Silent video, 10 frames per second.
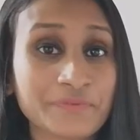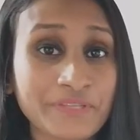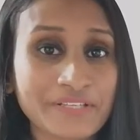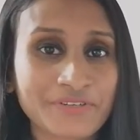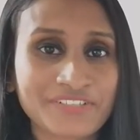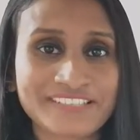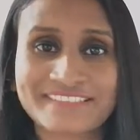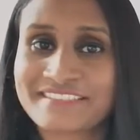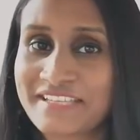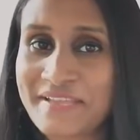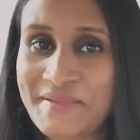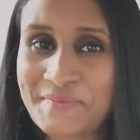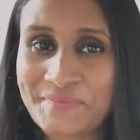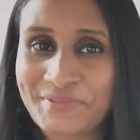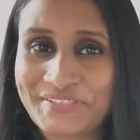We call this
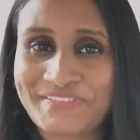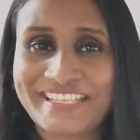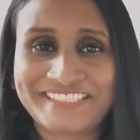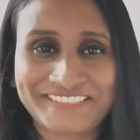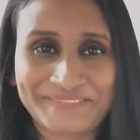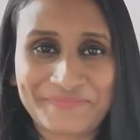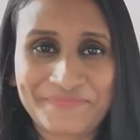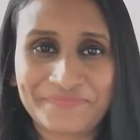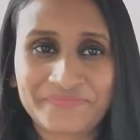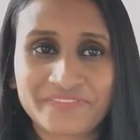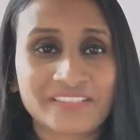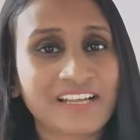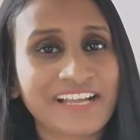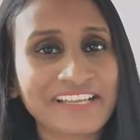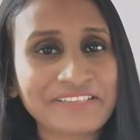motivation.
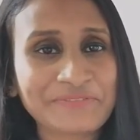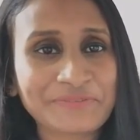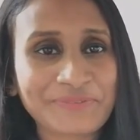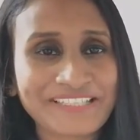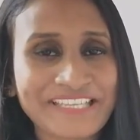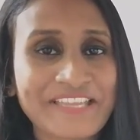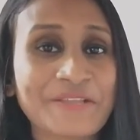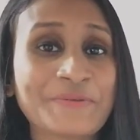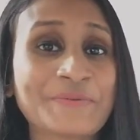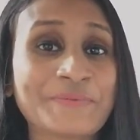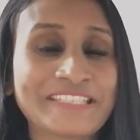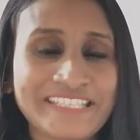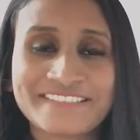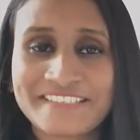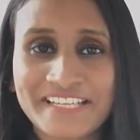Hi everyone, with
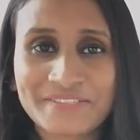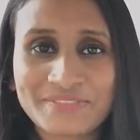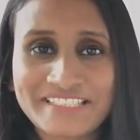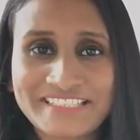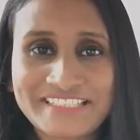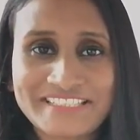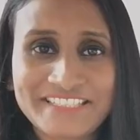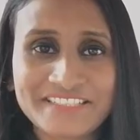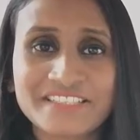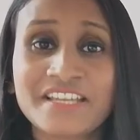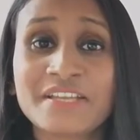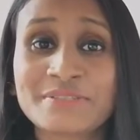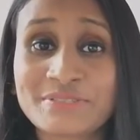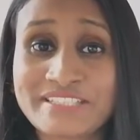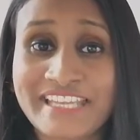Easy Guide to Learn HR,
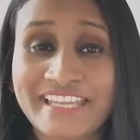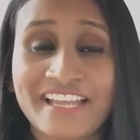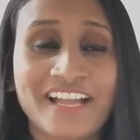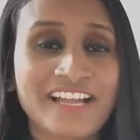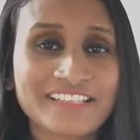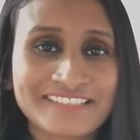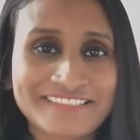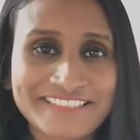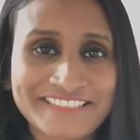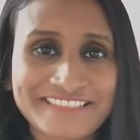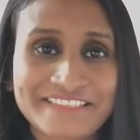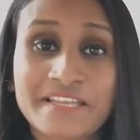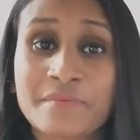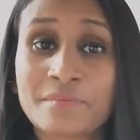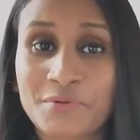today our lesson is
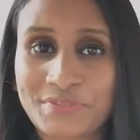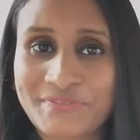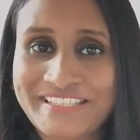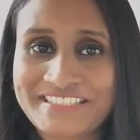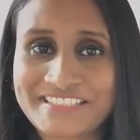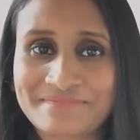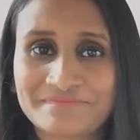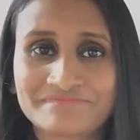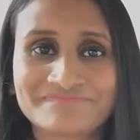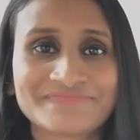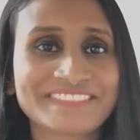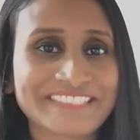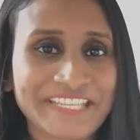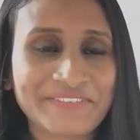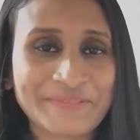motivation.
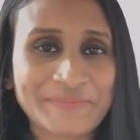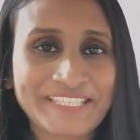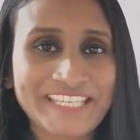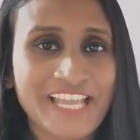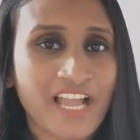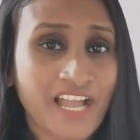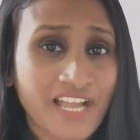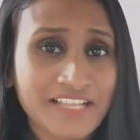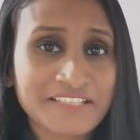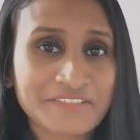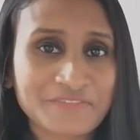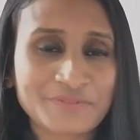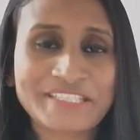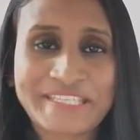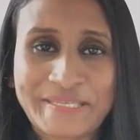Stay with me, I'll give you
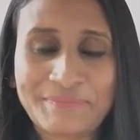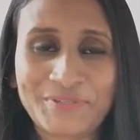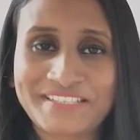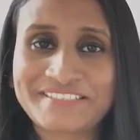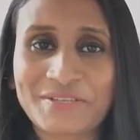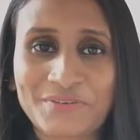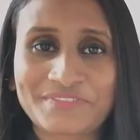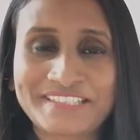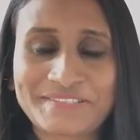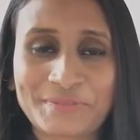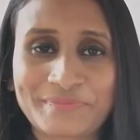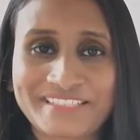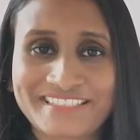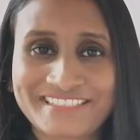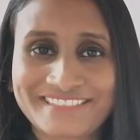the key points of this topic.